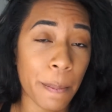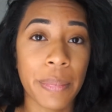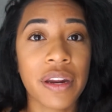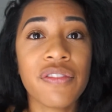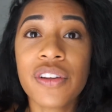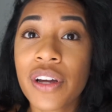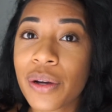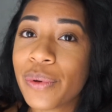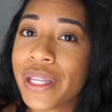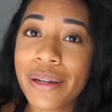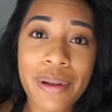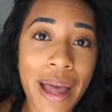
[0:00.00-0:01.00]
but if you cook
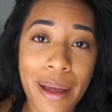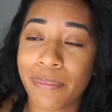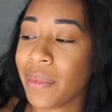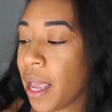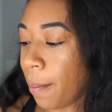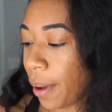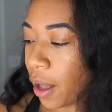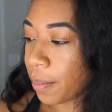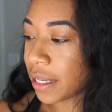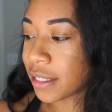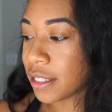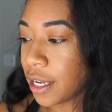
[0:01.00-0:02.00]
with it, hey, by all means.